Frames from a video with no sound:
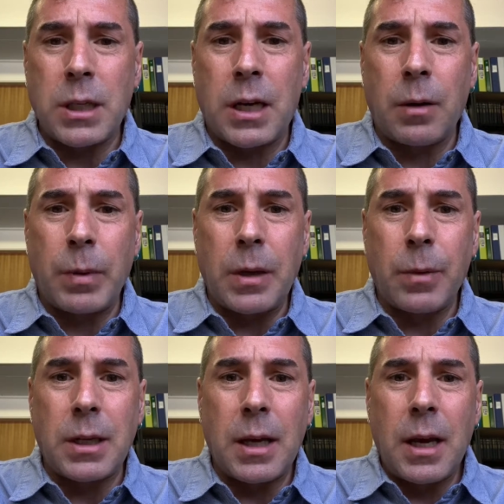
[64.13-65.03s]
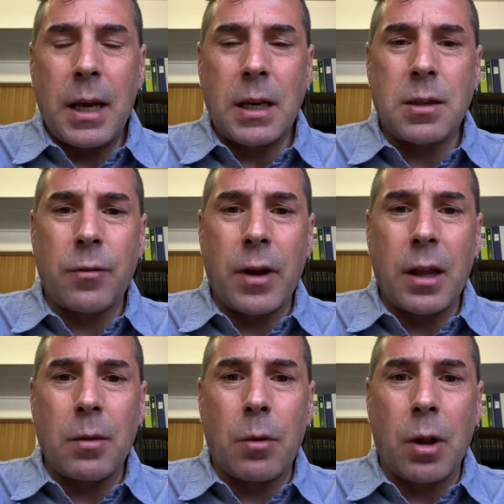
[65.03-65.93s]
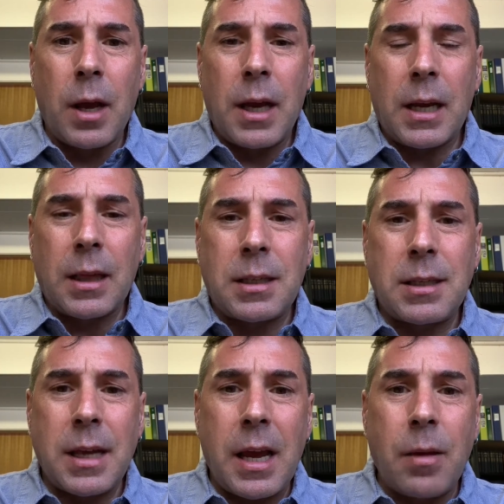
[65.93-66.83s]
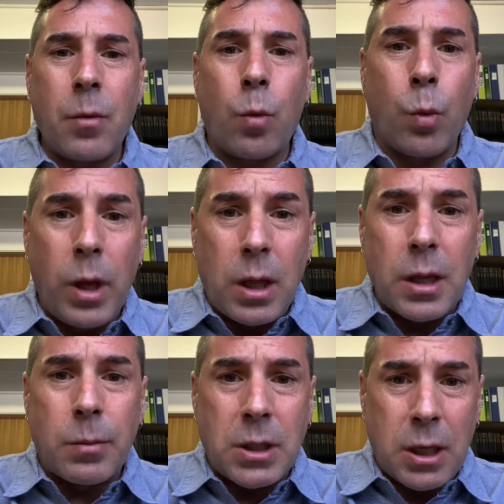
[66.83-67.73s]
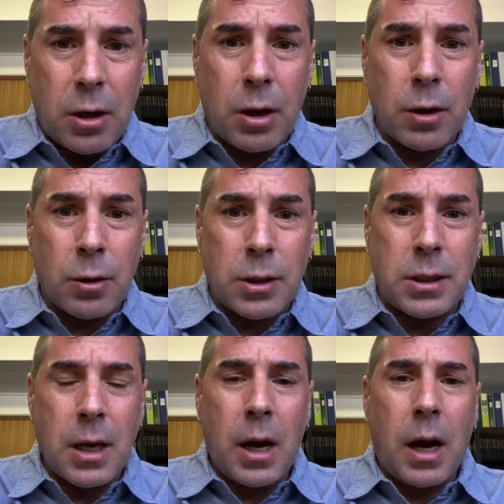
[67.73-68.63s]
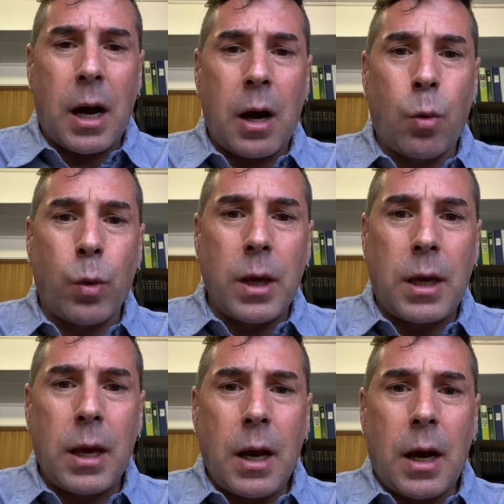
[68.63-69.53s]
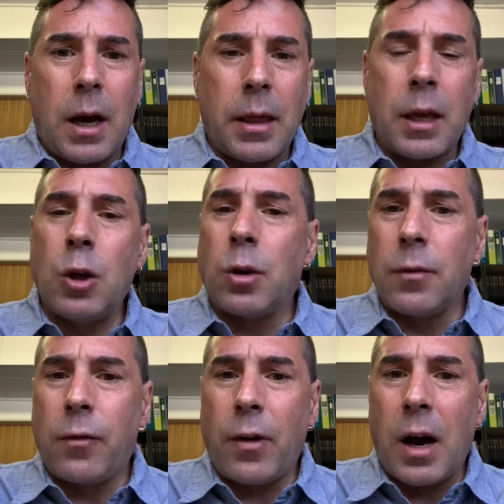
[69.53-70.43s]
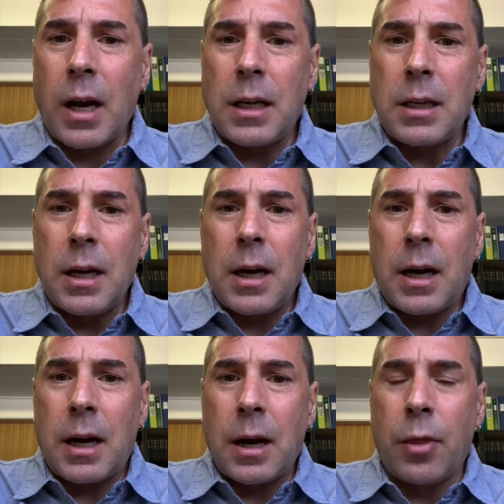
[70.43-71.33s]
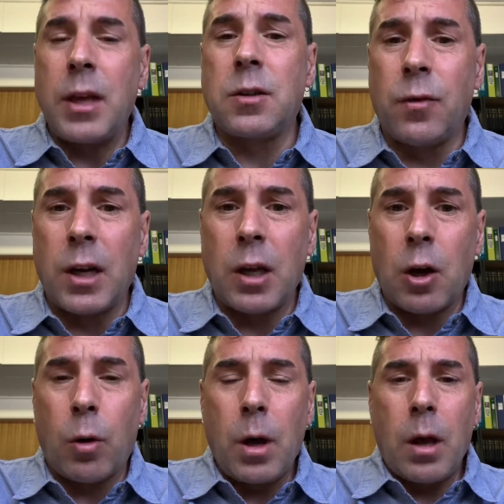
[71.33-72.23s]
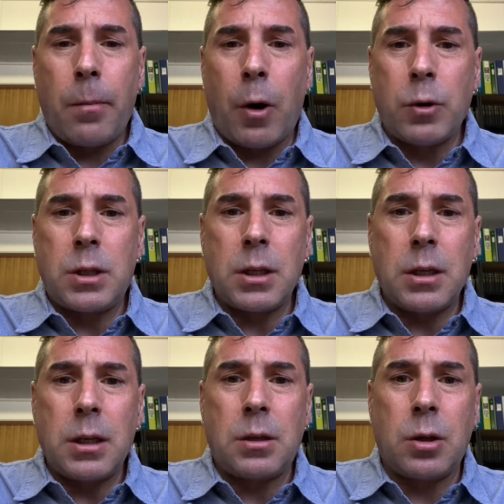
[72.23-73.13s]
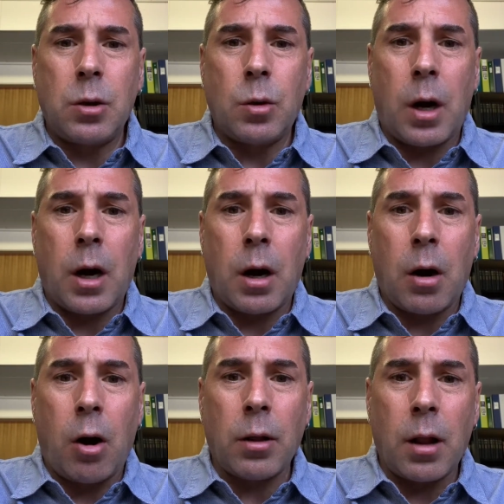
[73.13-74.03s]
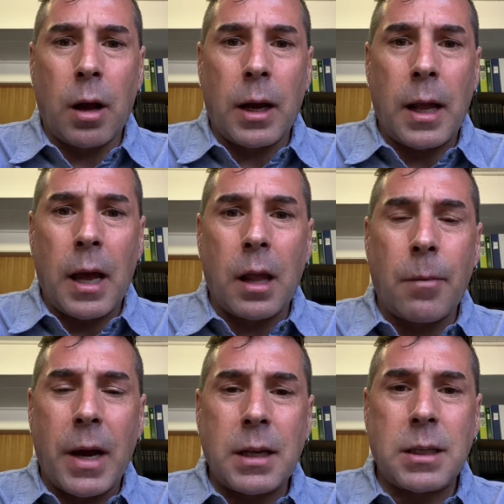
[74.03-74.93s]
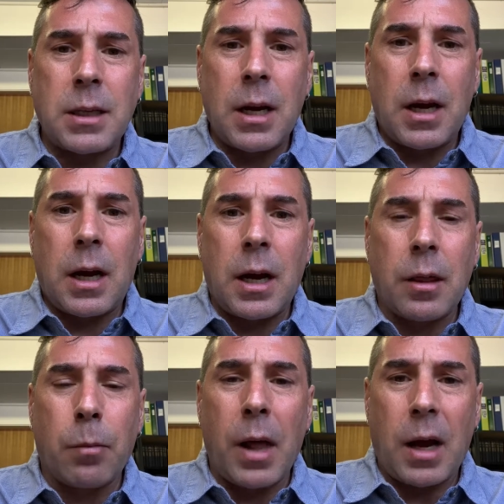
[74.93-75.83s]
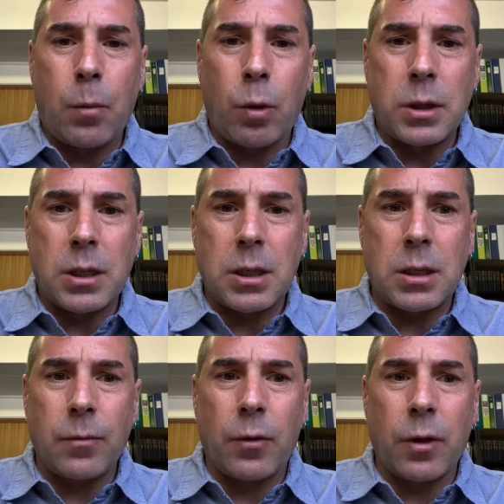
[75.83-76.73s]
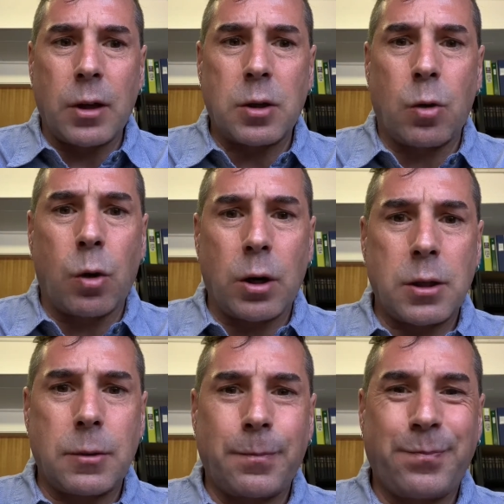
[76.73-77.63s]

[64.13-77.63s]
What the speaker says: accompaniment is available in the same weekly materials week that you can find this video posted to our online LMS, the Blackboard system for this course.